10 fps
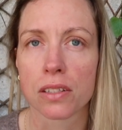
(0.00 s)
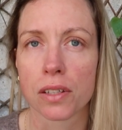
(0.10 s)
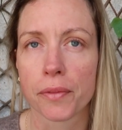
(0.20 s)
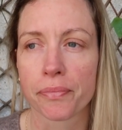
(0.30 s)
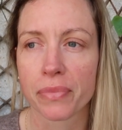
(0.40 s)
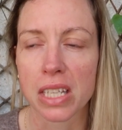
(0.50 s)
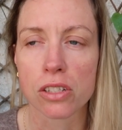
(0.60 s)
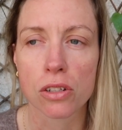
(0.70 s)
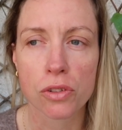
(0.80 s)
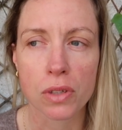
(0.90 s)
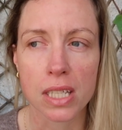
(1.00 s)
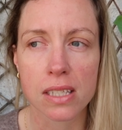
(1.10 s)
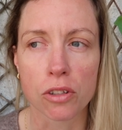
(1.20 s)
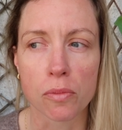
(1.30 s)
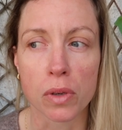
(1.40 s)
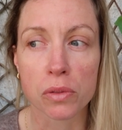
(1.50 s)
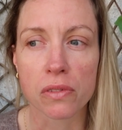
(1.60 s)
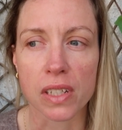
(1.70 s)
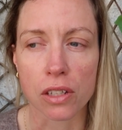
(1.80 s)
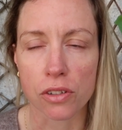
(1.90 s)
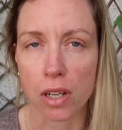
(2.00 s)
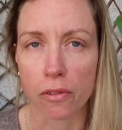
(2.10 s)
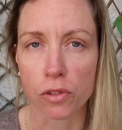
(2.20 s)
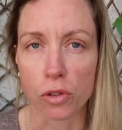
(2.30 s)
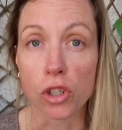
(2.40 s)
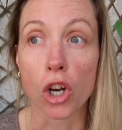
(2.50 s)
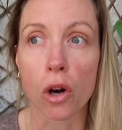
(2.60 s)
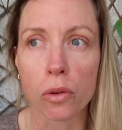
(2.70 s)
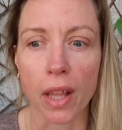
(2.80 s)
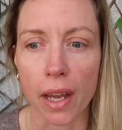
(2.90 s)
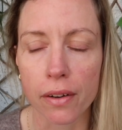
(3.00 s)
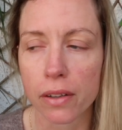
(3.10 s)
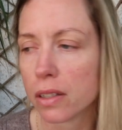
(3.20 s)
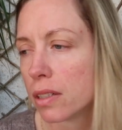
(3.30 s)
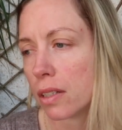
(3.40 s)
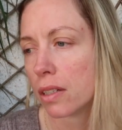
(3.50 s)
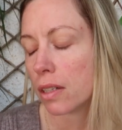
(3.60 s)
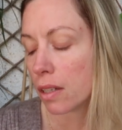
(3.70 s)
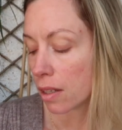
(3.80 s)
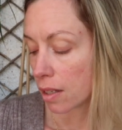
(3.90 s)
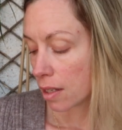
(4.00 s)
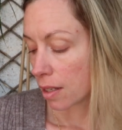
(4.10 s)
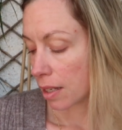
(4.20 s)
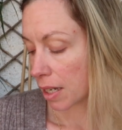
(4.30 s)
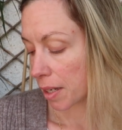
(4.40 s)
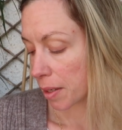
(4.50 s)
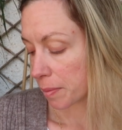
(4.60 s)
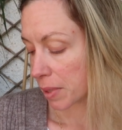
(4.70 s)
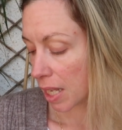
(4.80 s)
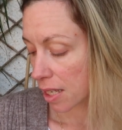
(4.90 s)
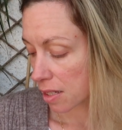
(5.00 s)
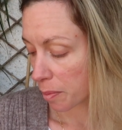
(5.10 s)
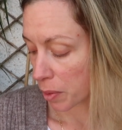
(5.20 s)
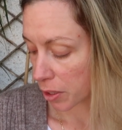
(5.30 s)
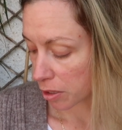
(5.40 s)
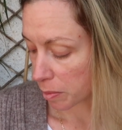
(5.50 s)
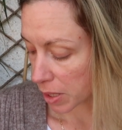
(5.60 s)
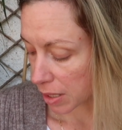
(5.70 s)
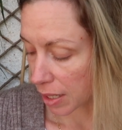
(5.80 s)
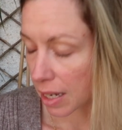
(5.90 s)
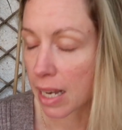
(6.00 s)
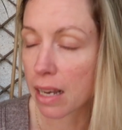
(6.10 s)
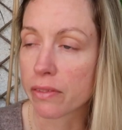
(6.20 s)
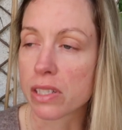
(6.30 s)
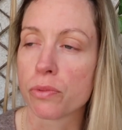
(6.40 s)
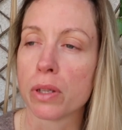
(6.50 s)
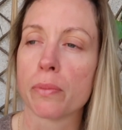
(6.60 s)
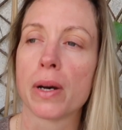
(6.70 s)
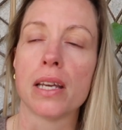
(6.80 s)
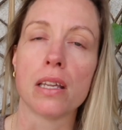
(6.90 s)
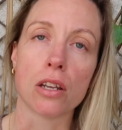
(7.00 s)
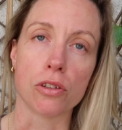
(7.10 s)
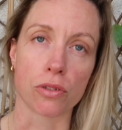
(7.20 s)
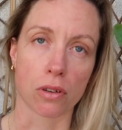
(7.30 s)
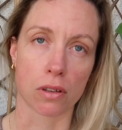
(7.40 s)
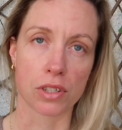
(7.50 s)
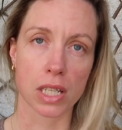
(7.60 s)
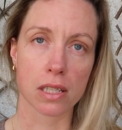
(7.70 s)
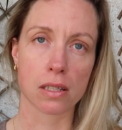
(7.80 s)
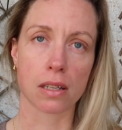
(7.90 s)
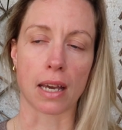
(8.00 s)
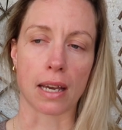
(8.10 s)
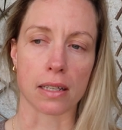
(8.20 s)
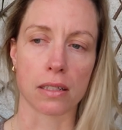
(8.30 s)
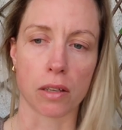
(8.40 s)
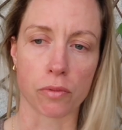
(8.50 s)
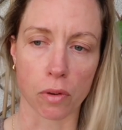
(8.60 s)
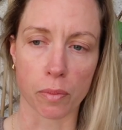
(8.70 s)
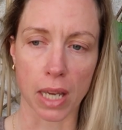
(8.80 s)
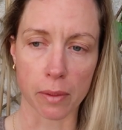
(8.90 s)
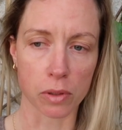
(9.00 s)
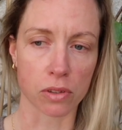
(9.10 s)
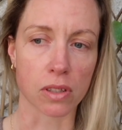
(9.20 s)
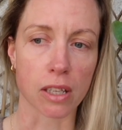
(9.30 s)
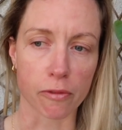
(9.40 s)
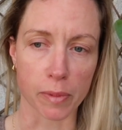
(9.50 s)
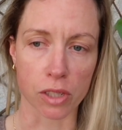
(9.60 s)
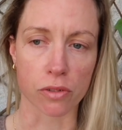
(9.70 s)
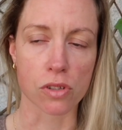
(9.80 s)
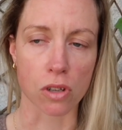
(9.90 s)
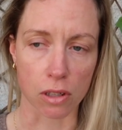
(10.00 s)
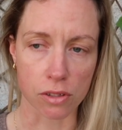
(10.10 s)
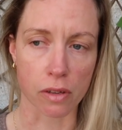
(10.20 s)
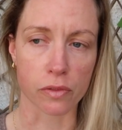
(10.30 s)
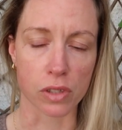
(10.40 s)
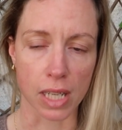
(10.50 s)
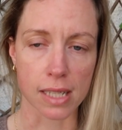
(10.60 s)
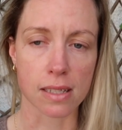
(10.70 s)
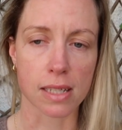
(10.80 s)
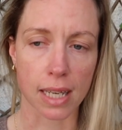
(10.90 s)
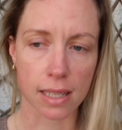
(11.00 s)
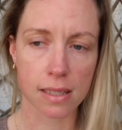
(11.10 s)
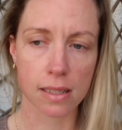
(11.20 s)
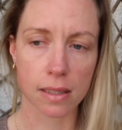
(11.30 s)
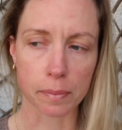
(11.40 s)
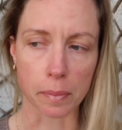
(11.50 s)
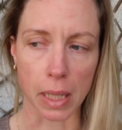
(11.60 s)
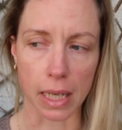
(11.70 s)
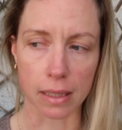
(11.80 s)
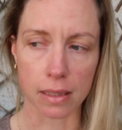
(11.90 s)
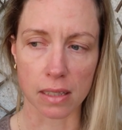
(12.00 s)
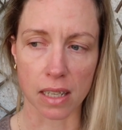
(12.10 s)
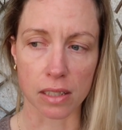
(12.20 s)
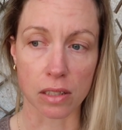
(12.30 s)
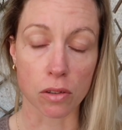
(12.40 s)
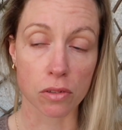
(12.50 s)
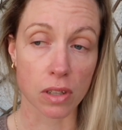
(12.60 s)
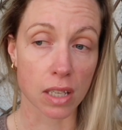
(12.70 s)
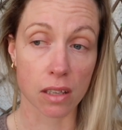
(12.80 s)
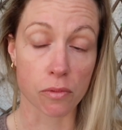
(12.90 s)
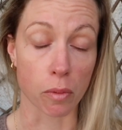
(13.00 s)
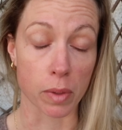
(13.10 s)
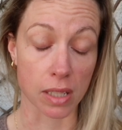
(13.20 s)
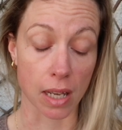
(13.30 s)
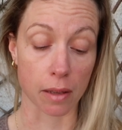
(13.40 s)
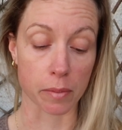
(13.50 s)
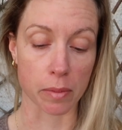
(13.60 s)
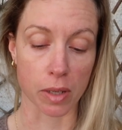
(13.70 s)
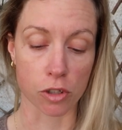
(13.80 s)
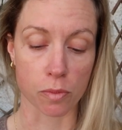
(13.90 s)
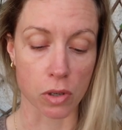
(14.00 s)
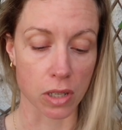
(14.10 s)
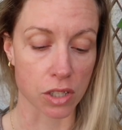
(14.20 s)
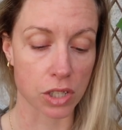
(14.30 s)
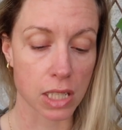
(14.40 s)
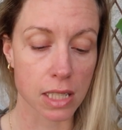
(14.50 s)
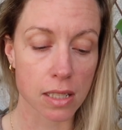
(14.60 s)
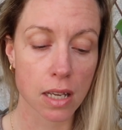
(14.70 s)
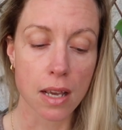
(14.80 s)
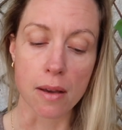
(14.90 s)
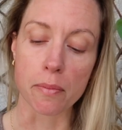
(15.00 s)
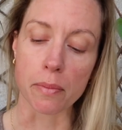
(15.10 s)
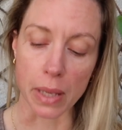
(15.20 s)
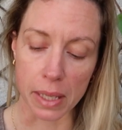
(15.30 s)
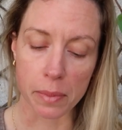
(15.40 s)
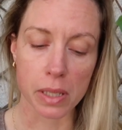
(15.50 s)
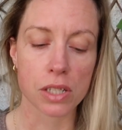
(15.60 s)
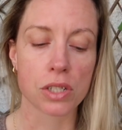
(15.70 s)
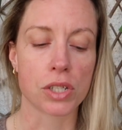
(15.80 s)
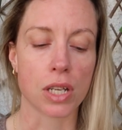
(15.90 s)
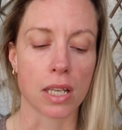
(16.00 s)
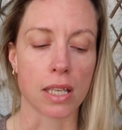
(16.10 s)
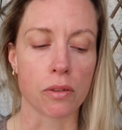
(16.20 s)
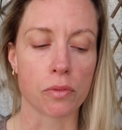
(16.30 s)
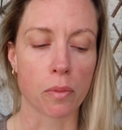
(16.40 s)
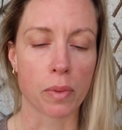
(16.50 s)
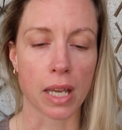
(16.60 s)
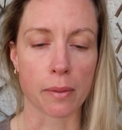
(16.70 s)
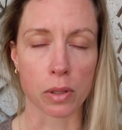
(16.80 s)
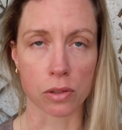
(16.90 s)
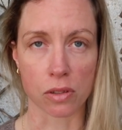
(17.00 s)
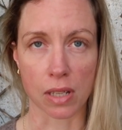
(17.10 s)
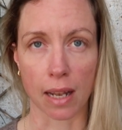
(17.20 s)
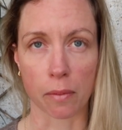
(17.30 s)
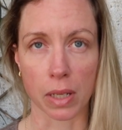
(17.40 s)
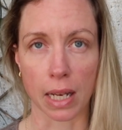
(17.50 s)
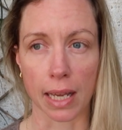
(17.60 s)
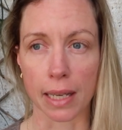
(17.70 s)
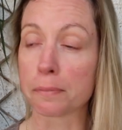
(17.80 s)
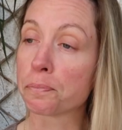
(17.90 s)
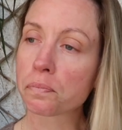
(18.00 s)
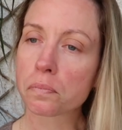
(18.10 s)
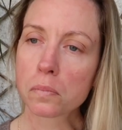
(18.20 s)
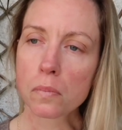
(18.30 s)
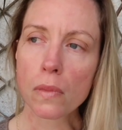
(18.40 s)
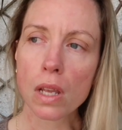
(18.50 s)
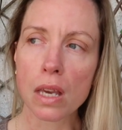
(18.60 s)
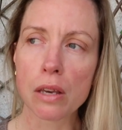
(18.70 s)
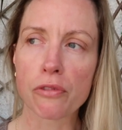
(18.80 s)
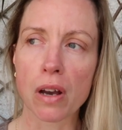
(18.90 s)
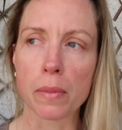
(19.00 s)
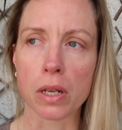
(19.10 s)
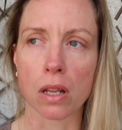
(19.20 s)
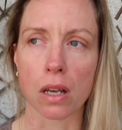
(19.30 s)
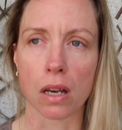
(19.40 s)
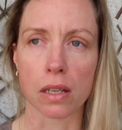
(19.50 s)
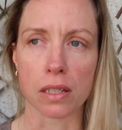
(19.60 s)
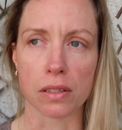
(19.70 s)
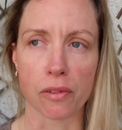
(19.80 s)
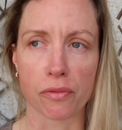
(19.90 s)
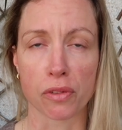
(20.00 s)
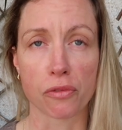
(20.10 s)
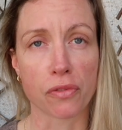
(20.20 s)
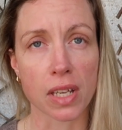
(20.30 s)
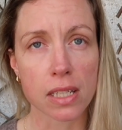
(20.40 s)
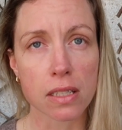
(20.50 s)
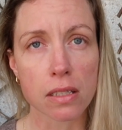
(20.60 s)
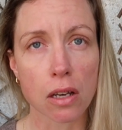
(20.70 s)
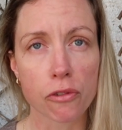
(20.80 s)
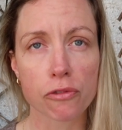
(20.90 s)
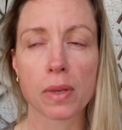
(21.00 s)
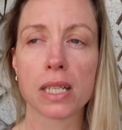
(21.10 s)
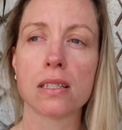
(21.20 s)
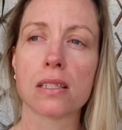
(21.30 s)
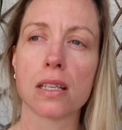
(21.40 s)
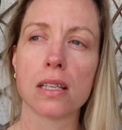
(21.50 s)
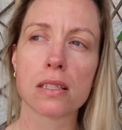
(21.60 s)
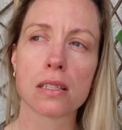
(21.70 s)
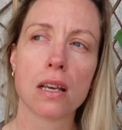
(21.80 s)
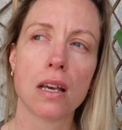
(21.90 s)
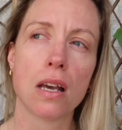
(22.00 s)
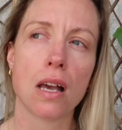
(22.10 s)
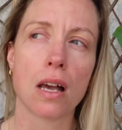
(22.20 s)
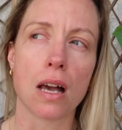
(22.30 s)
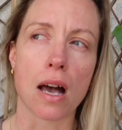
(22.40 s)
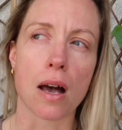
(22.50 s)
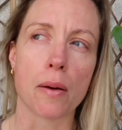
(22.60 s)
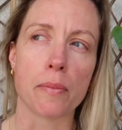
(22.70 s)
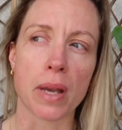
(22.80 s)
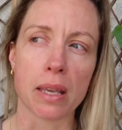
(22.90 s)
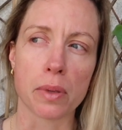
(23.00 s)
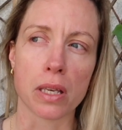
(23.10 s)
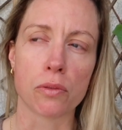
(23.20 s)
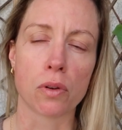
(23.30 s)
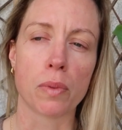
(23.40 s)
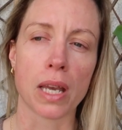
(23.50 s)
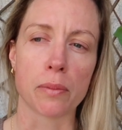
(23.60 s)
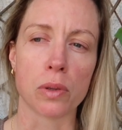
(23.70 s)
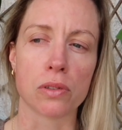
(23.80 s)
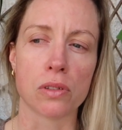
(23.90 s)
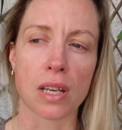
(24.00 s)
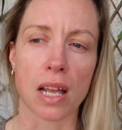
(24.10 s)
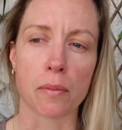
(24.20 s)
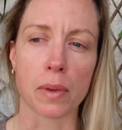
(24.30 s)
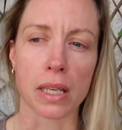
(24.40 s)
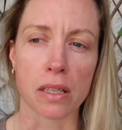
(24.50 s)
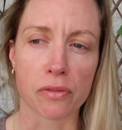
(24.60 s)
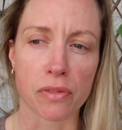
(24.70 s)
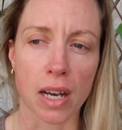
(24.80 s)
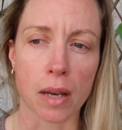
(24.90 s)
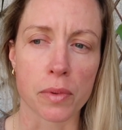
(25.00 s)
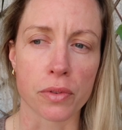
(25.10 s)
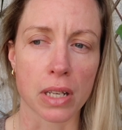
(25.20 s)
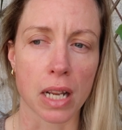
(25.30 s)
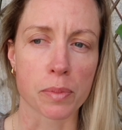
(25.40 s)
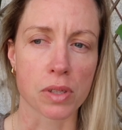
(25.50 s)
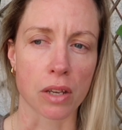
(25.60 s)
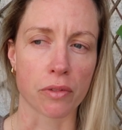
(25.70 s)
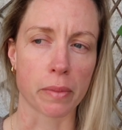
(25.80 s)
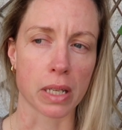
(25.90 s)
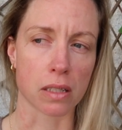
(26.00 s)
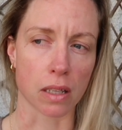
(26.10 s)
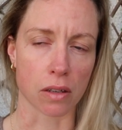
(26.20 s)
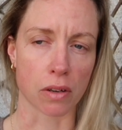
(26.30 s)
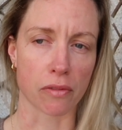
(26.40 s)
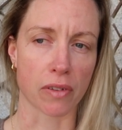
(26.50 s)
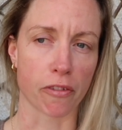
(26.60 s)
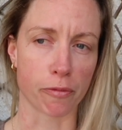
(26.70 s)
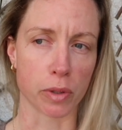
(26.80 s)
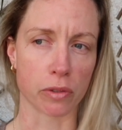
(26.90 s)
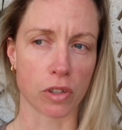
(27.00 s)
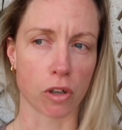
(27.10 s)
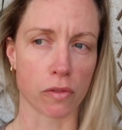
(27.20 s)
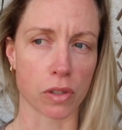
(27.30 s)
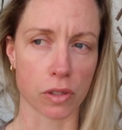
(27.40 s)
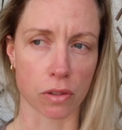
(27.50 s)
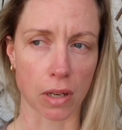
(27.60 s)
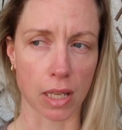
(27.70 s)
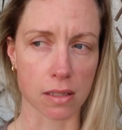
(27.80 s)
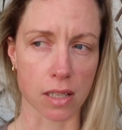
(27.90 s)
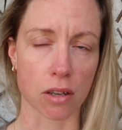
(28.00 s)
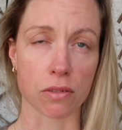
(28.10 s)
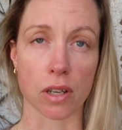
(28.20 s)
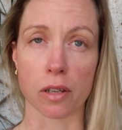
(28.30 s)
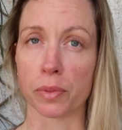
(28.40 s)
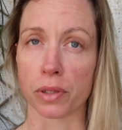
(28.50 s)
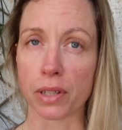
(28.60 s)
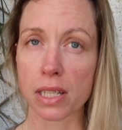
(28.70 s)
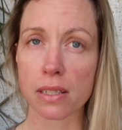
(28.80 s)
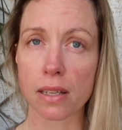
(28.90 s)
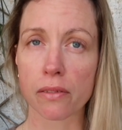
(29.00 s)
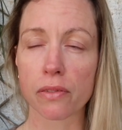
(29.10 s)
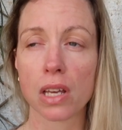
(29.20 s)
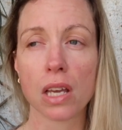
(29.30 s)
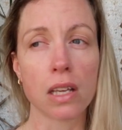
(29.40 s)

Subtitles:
So it's not so easy to motivate yourself to go there. Next appointment I have is with my neurologist, and he will be able to give me the results of today's test, but I don't think he will be telling me much more than she is. Maybe he will be able to tell me like if I'm in a different phase of my disease. Maybe he will be able to tell me if I'm relapsing, remitting, or if I've moved over to like secondary progressive.